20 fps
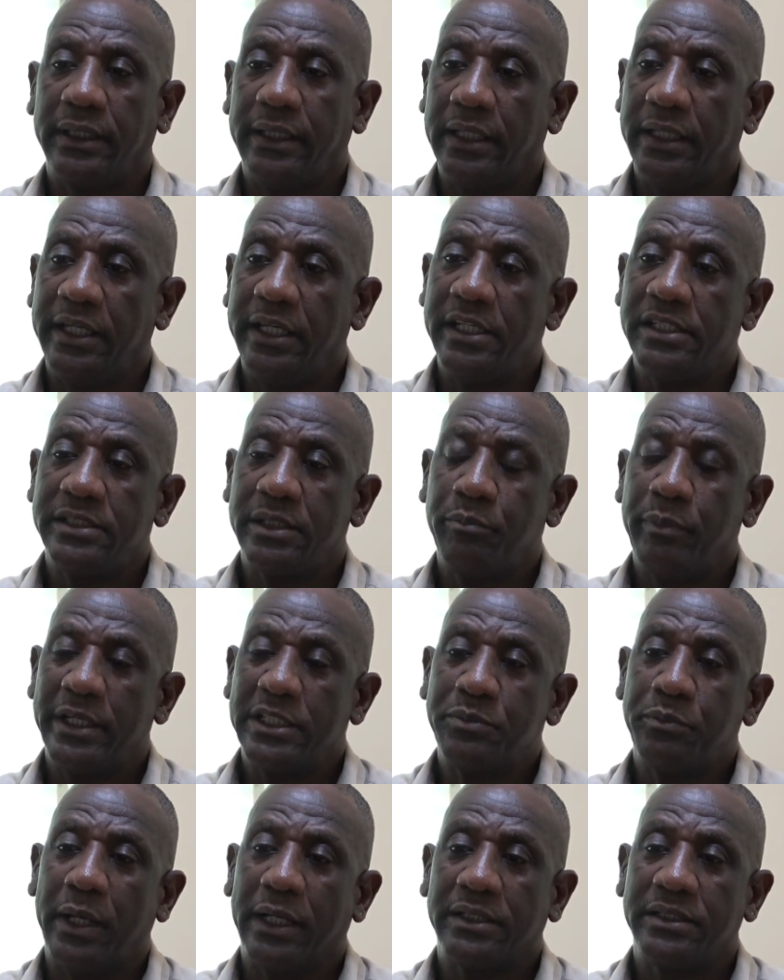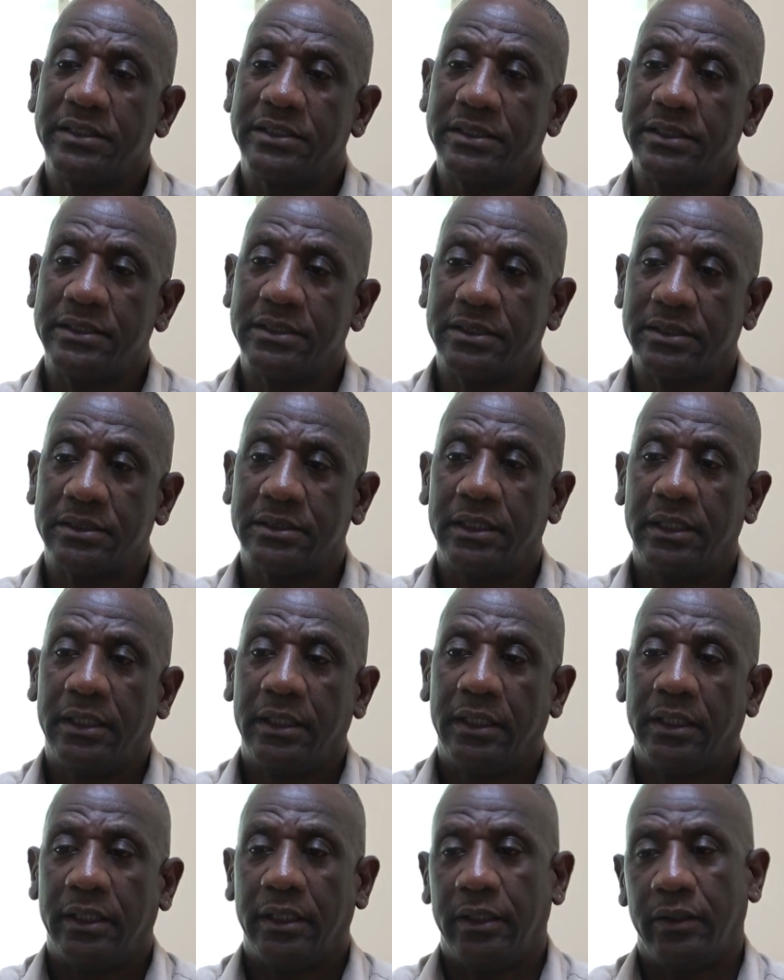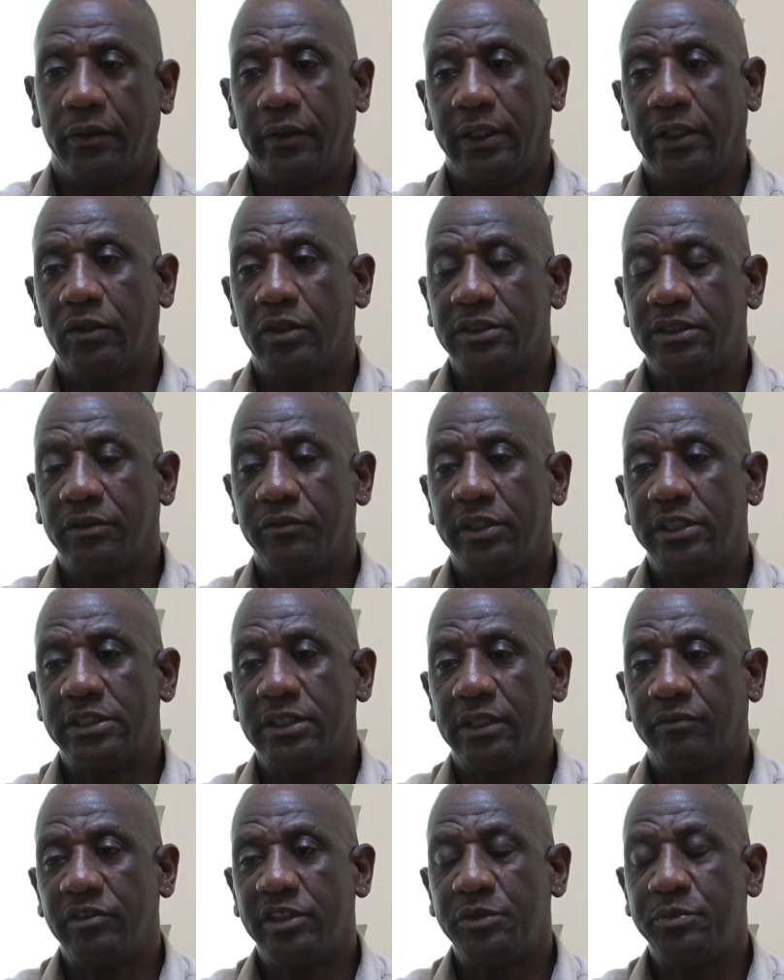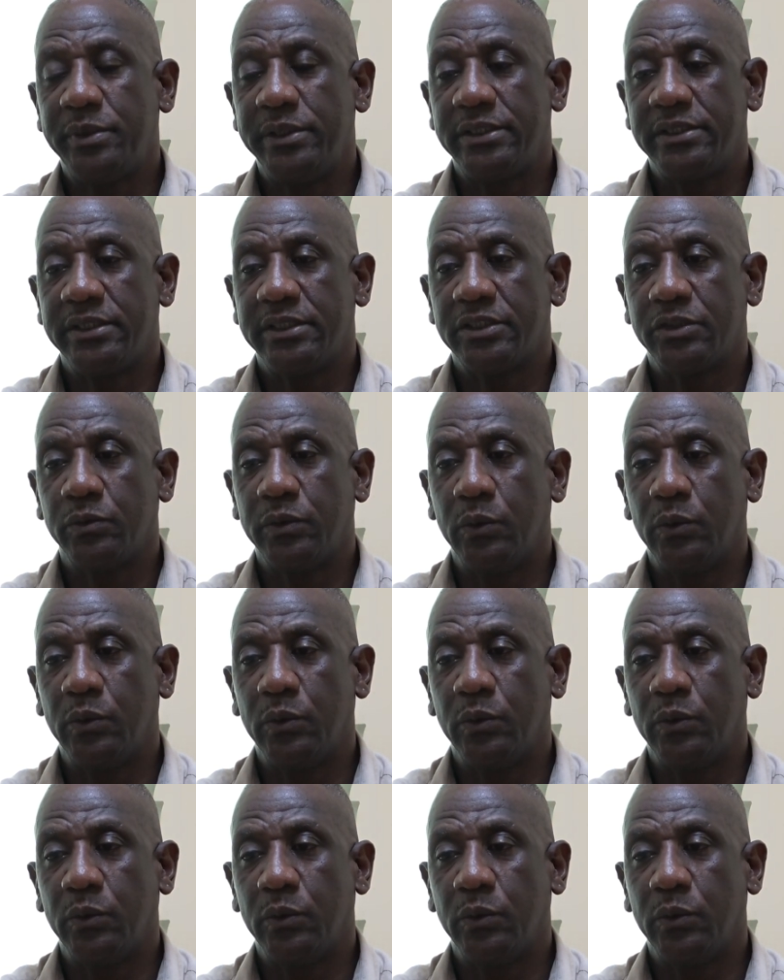engage in best practices, in the conservation of the species.